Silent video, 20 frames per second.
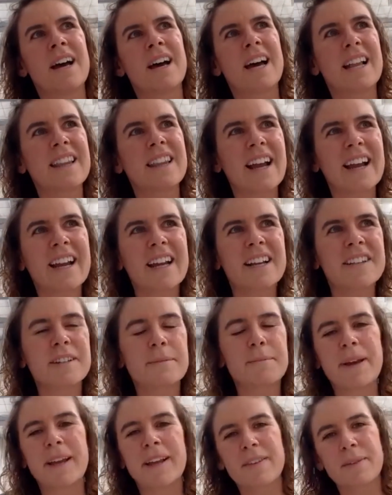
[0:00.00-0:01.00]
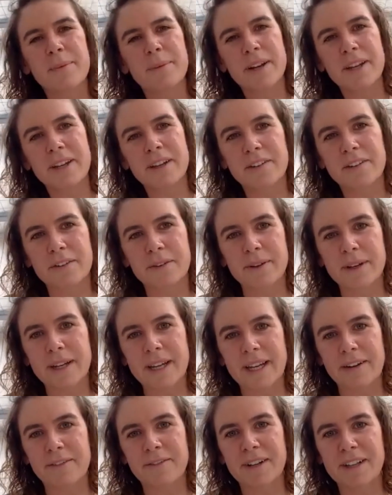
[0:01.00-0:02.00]
Like, it depends what you're doing.
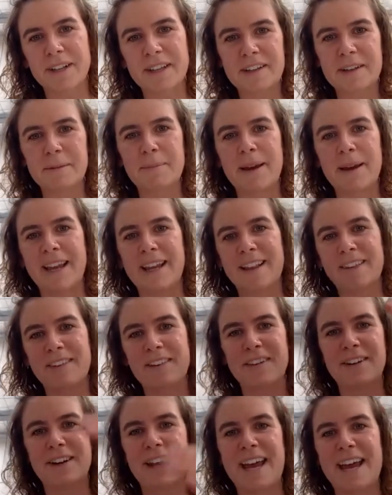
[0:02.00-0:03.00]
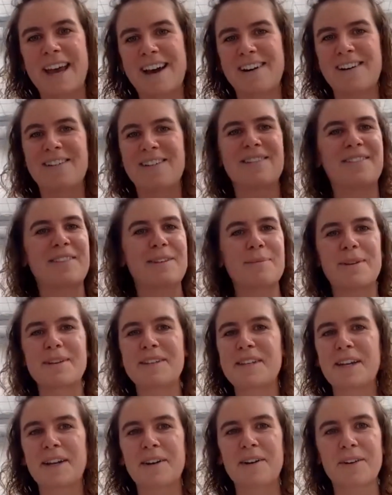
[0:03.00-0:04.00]
It really depends on how the
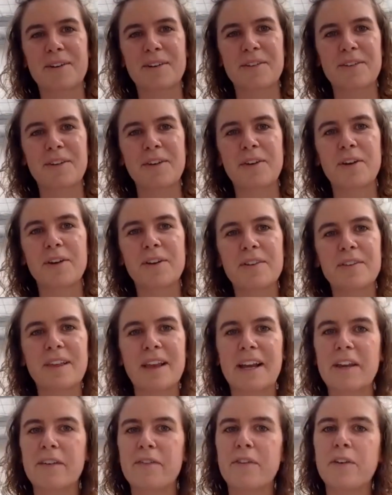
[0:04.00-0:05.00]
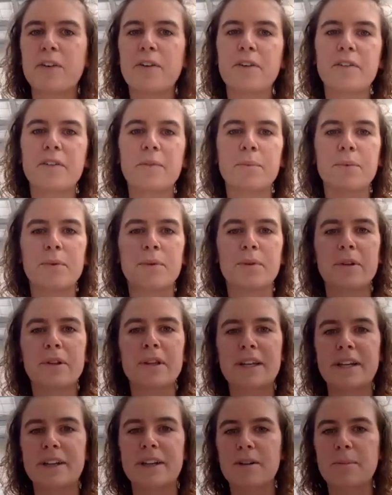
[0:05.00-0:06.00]
materials you use. Like if you use
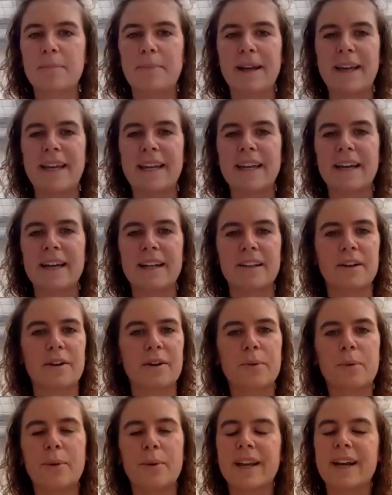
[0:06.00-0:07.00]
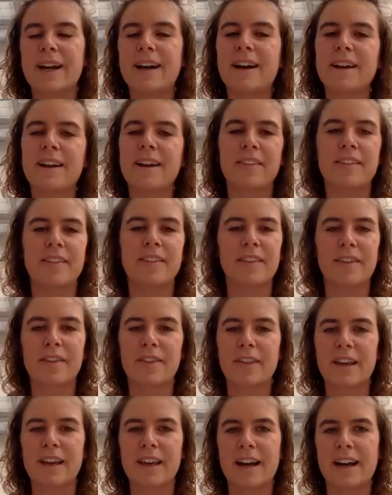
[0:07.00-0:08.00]
wool, it'll be a lot quicker because it's
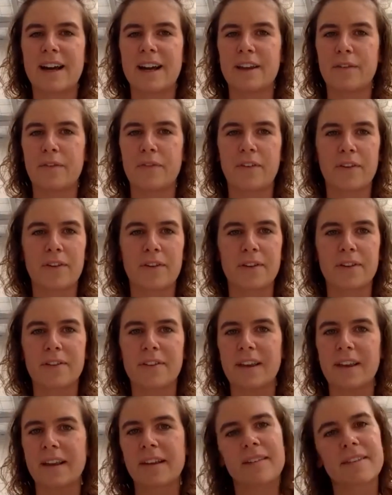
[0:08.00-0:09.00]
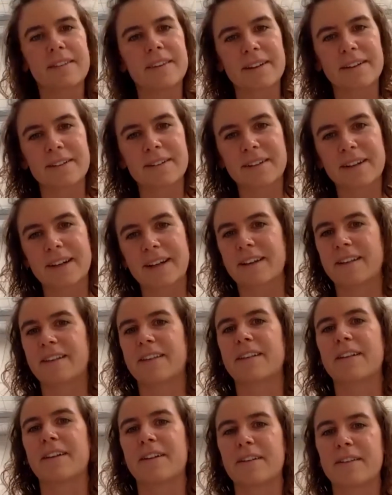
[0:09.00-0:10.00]
thicker. If you're using silk, it's a
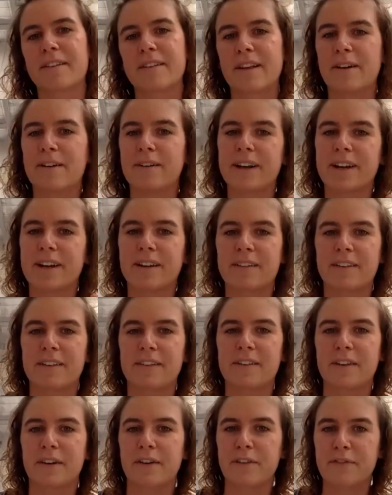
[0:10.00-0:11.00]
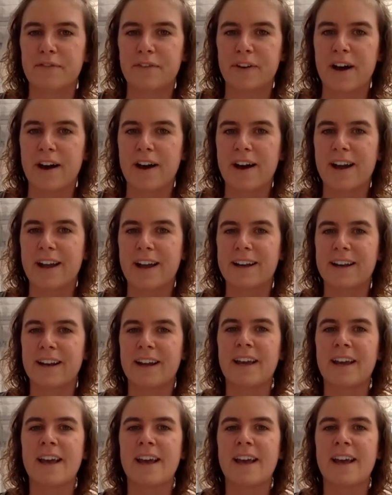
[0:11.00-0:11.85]
lot slower because it's so fine.